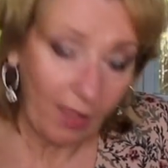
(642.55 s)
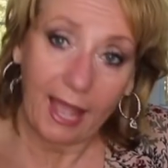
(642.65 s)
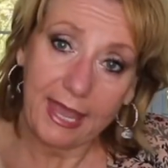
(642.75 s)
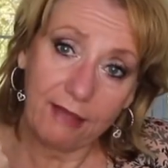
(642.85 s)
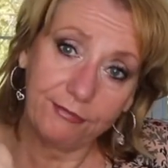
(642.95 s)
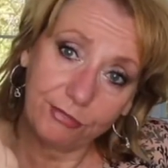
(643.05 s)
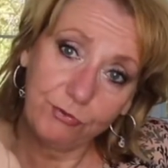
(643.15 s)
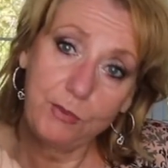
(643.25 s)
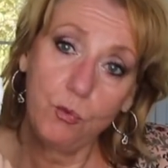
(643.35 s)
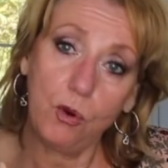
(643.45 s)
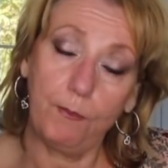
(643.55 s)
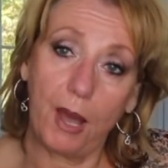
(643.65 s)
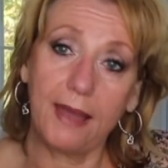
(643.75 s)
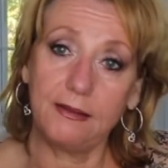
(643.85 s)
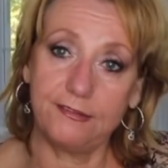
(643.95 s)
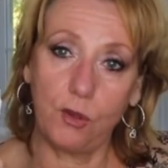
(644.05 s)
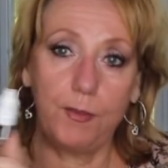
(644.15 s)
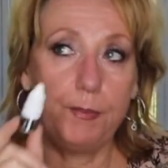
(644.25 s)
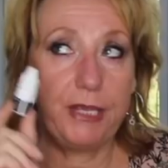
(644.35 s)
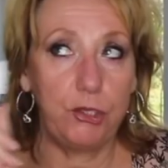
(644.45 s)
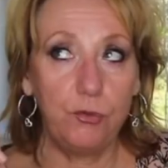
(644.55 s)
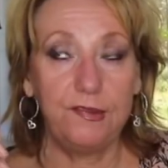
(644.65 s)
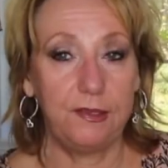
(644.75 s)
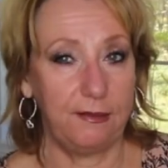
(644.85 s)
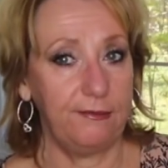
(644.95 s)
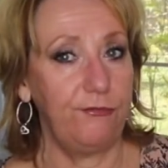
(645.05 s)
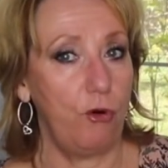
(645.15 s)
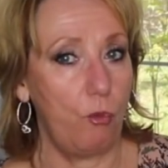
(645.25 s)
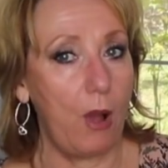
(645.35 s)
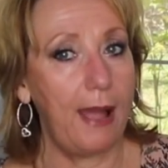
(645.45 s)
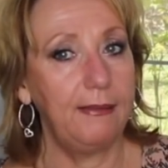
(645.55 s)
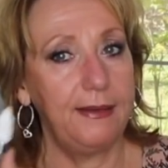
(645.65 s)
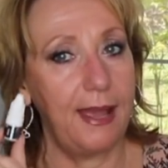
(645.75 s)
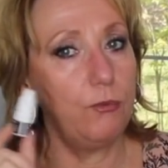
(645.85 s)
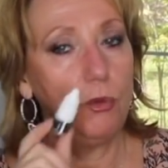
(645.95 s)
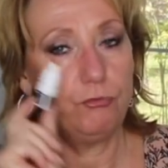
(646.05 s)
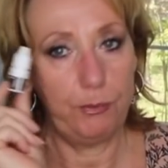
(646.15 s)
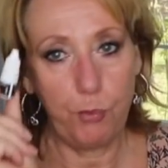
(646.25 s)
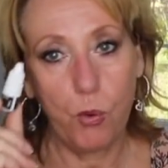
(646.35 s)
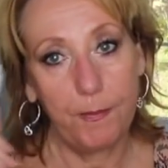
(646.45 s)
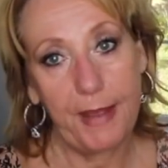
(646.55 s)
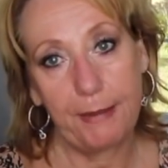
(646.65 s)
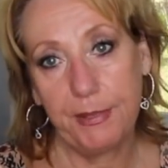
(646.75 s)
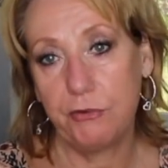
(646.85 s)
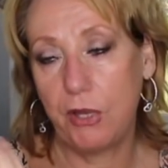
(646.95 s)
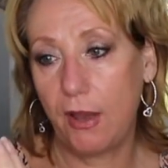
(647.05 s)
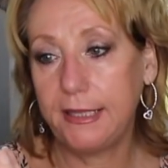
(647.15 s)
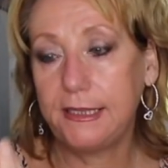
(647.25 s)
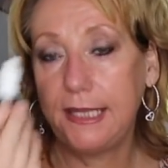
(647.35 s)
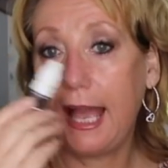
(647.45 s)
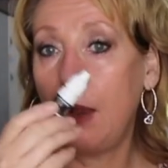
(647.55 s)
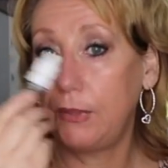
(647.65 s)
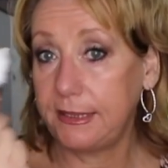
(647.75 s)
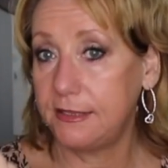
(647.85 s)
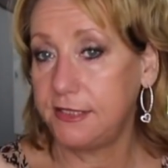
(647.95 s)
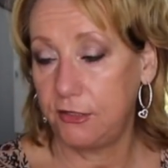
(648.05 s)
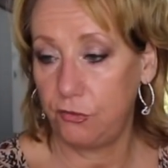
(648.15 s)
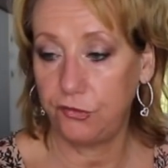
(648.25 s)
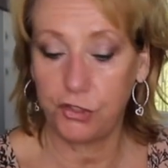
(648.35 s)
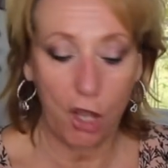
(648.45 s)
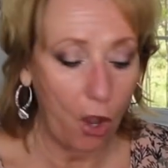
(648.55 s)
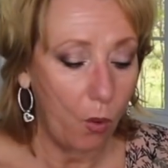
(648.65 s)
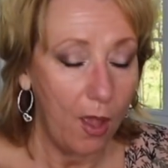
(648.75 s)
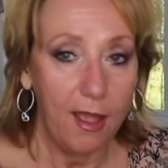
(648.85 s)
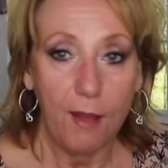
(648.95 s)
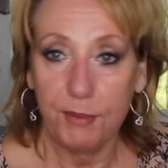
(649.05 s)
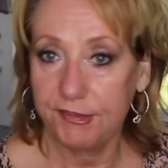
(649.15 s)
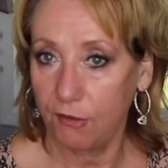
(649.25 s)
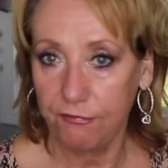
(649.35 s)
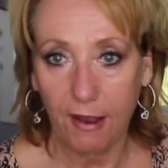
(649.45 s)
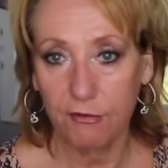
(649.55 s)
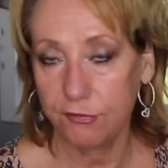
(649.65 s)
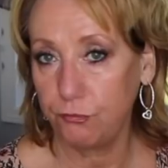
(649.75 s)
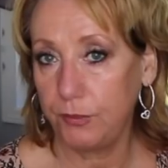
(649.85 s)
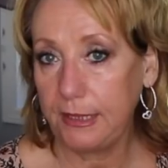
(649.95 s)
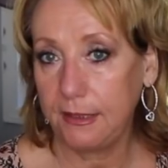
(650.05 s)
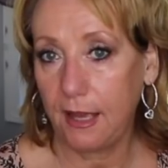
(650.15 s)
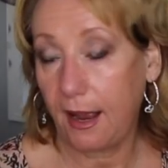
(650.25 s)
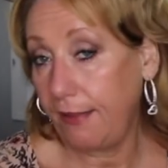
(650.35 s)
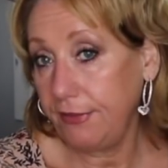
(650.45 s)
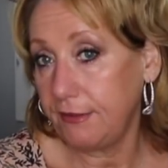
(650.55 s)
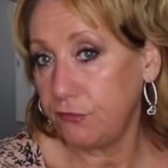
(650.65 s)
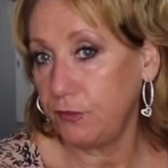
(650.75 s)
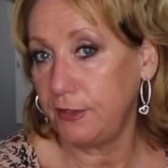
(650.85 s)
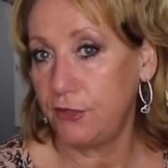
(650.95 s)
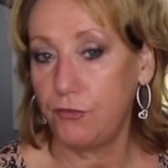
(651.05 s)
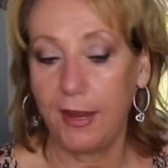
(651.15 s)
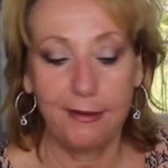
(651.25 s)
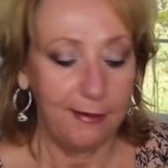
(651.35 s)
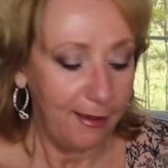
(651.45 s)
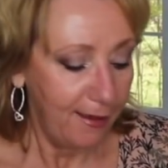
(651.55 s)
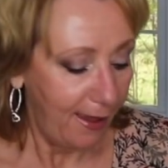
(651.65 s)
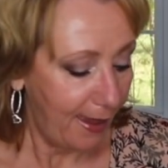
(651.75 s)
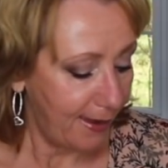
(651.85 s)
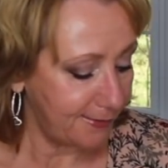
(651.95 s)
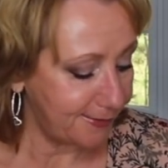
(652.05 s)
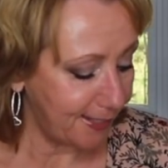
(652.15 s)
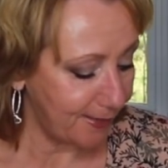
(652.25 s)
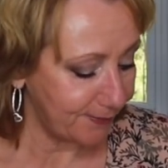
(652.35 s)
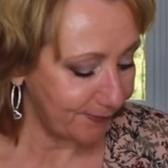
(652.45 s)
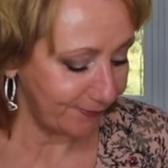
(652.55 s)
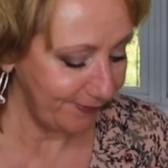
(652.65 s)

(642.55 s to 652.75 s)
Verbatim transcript: I have three more bottles, so I'm going to be using this for a while, and I will report back periodically how it continues to go. But so far, it's really, I think it's really great. And, um,